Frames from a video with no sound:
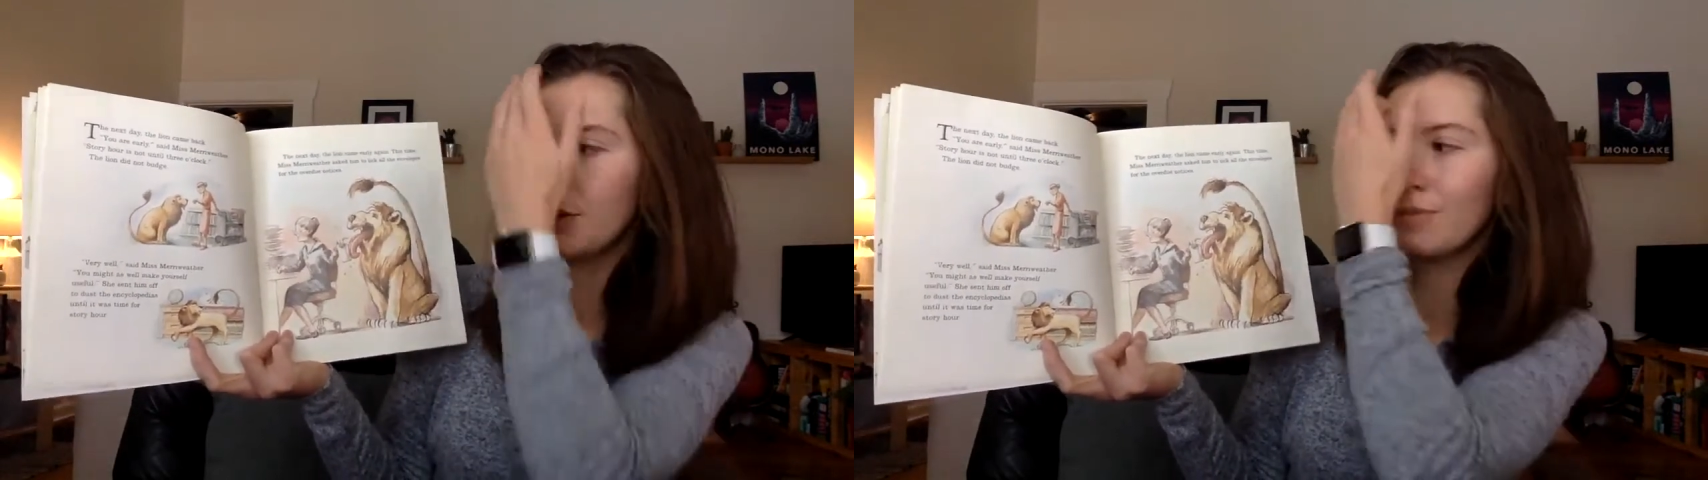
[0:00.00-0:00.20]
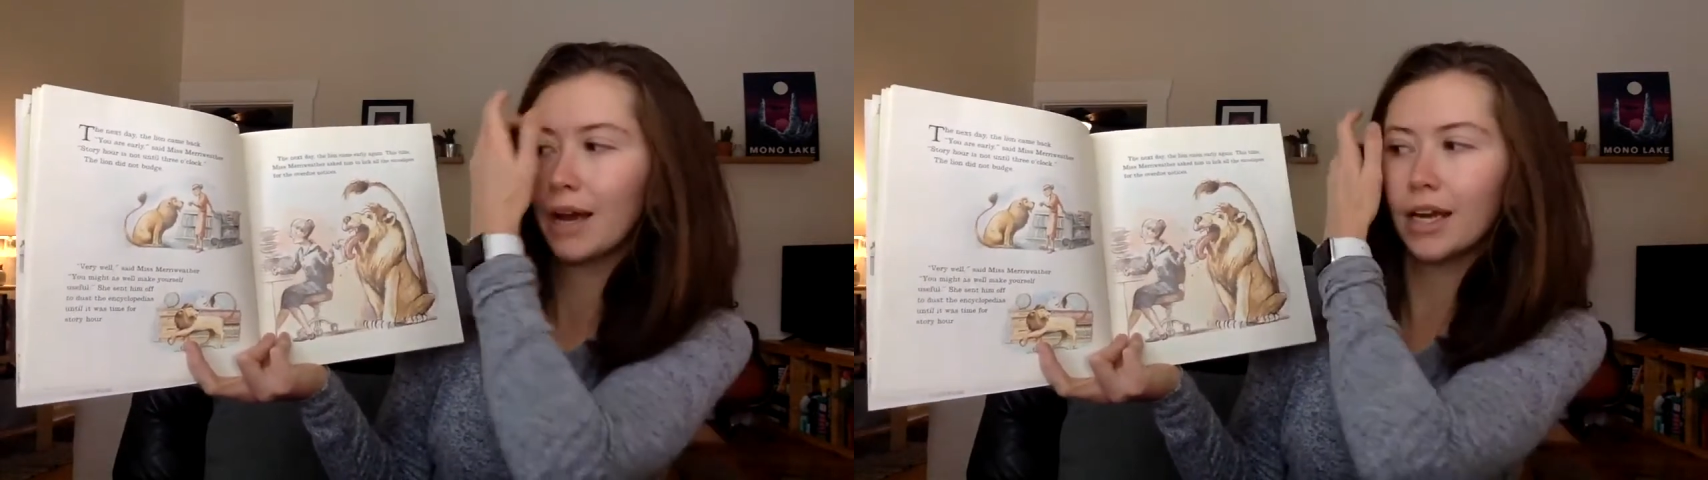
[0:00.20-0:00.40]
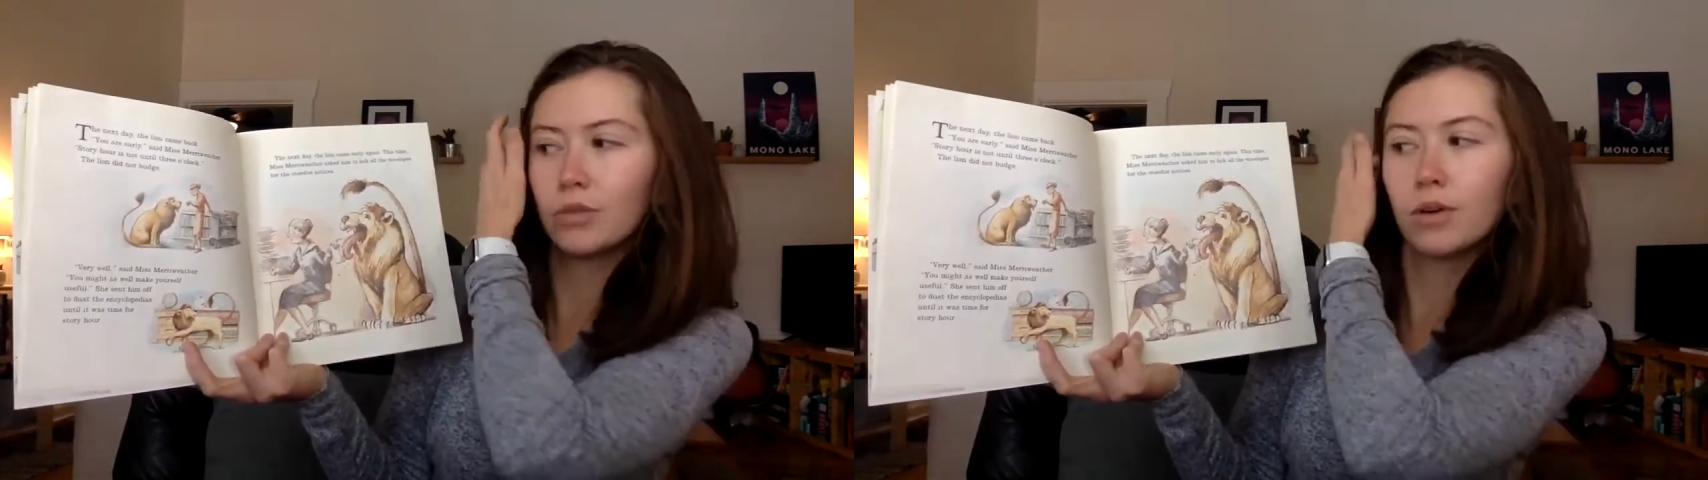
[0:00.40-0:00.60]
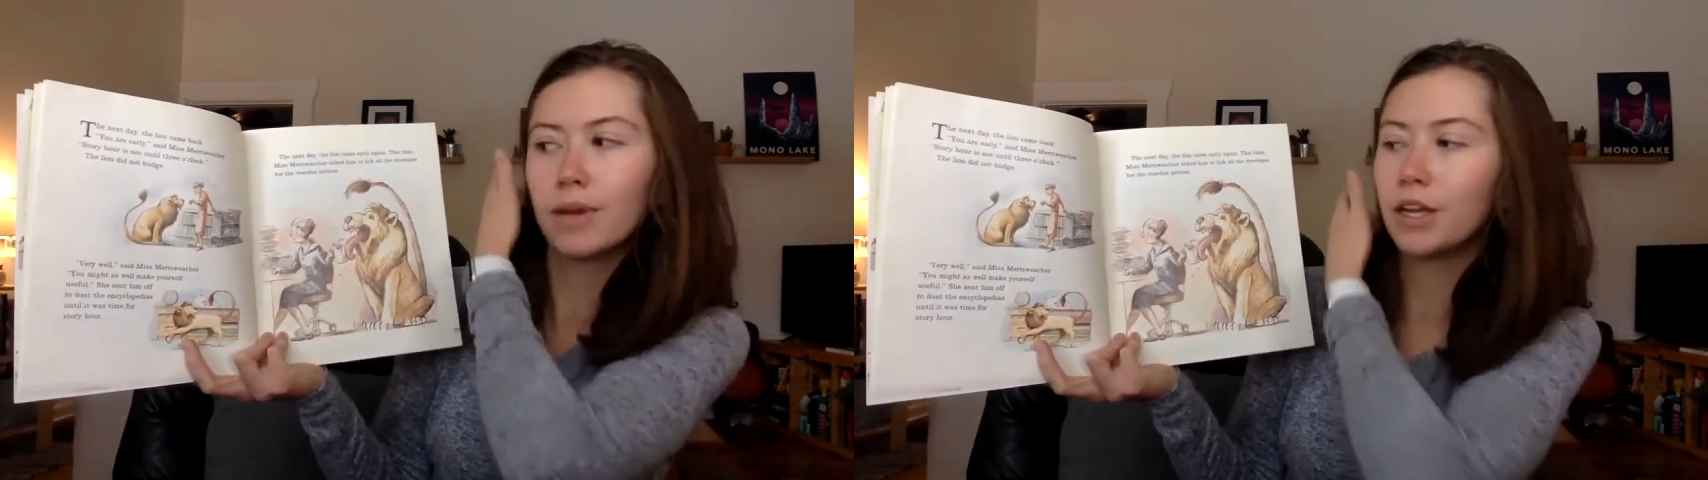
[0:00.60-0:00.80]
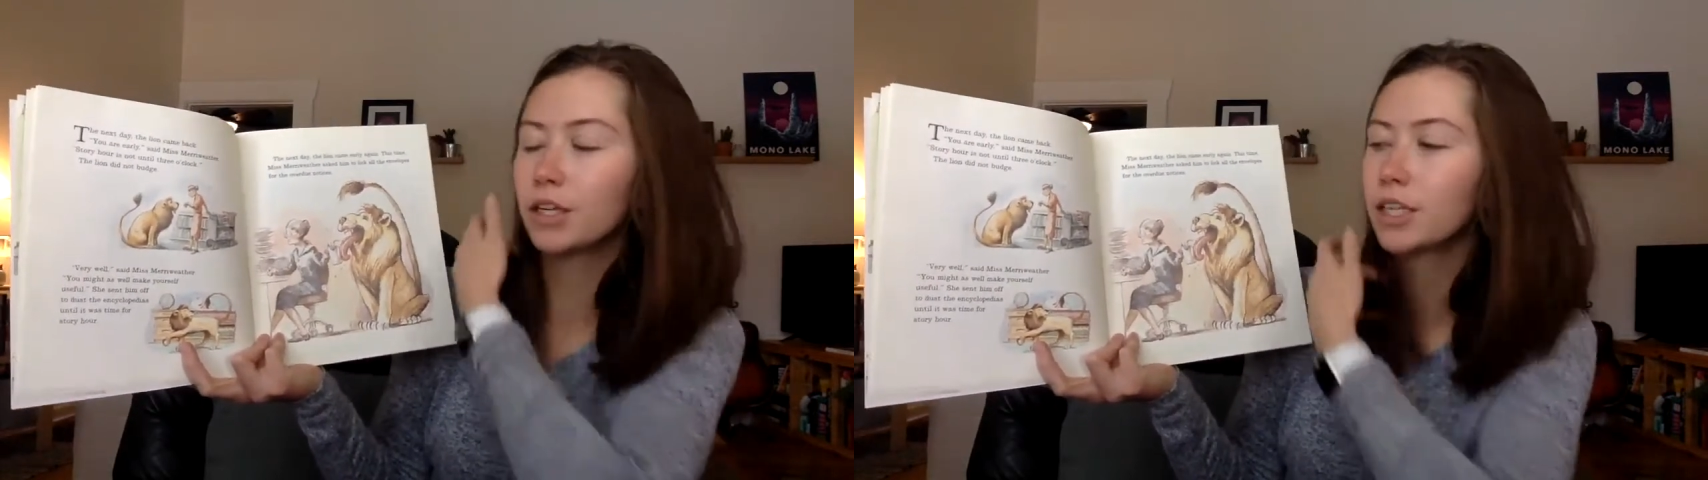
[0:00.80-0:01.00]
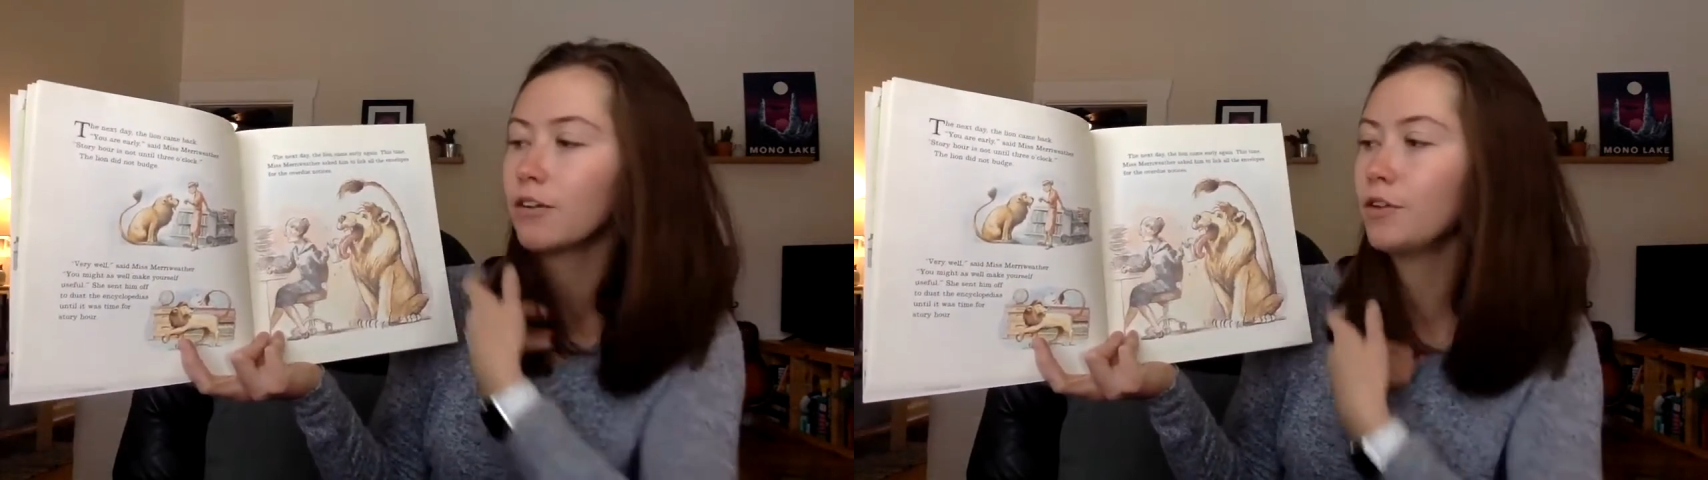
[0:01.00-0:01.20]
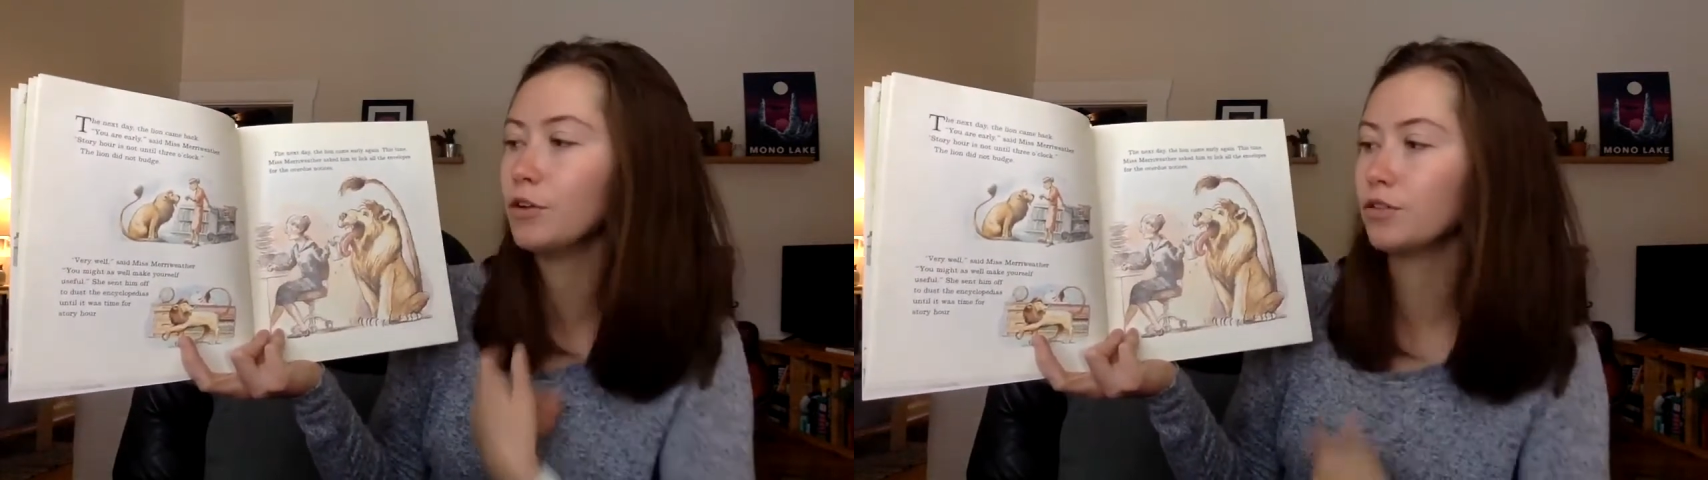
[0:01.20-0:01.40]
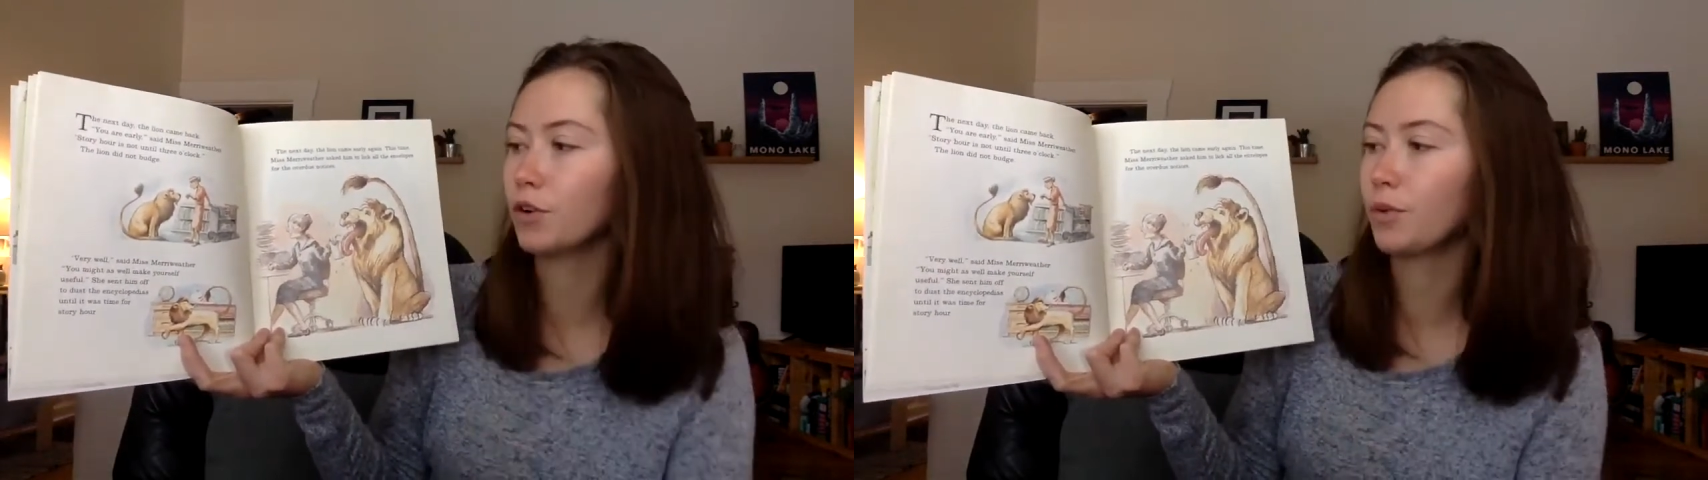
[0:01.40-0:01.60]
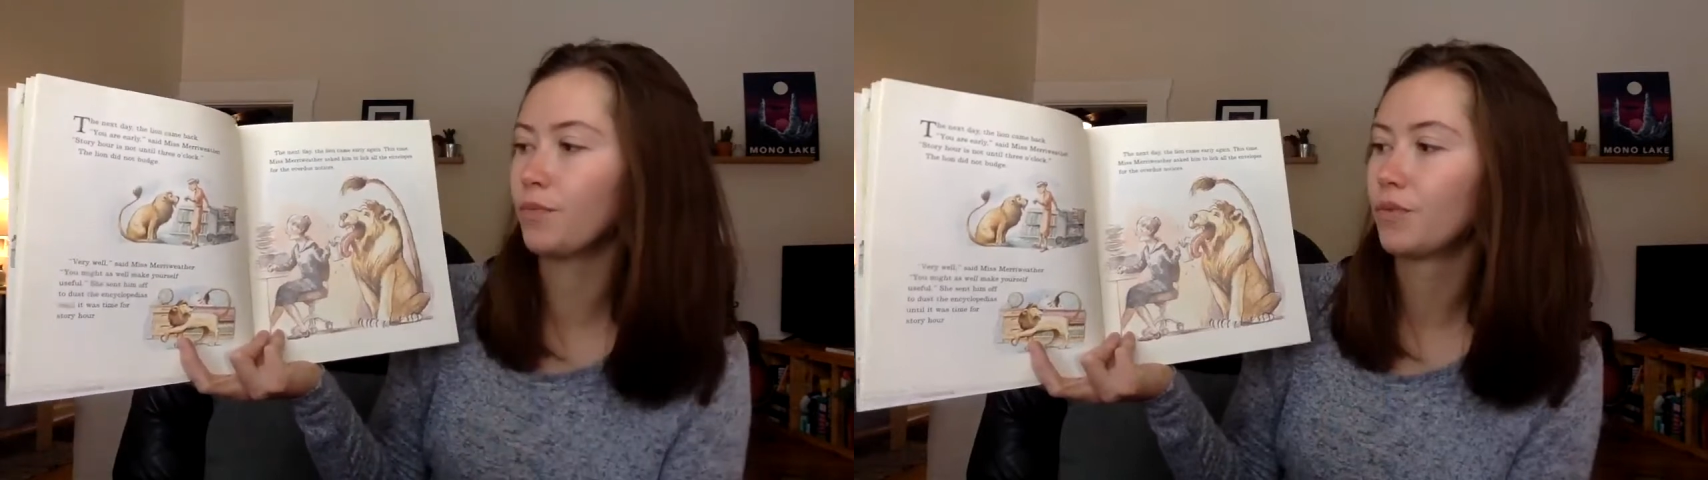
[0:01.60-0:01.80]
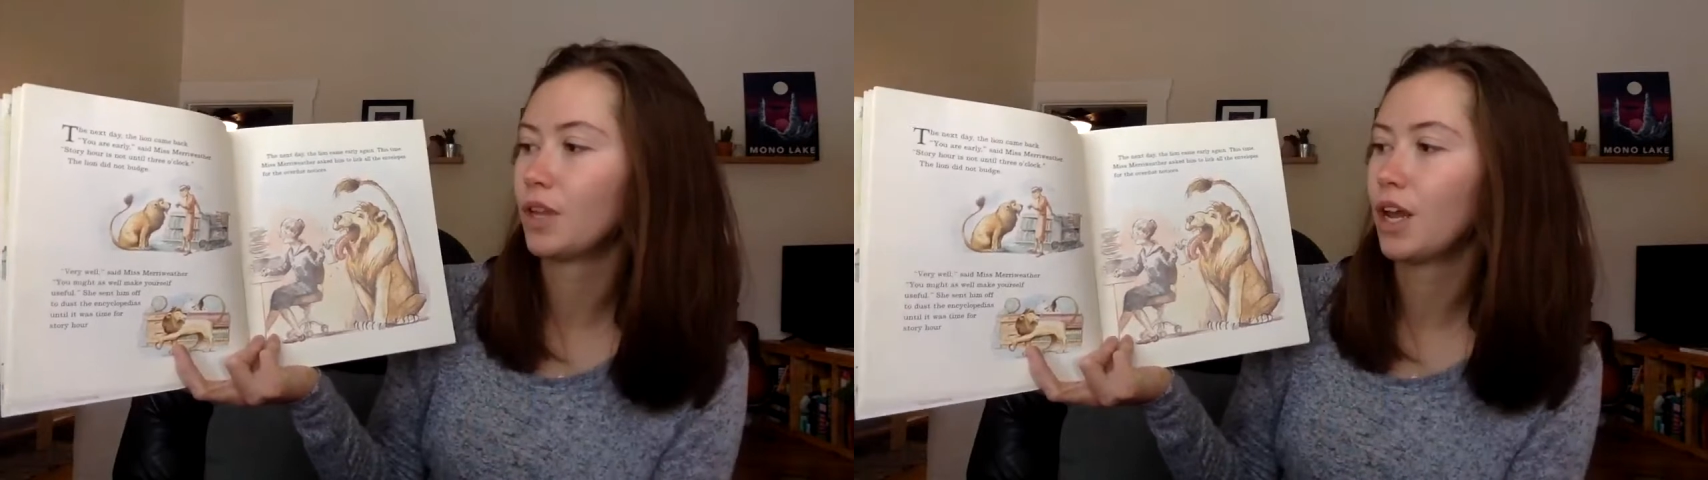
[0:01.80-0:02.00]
You might as well make yourself useful.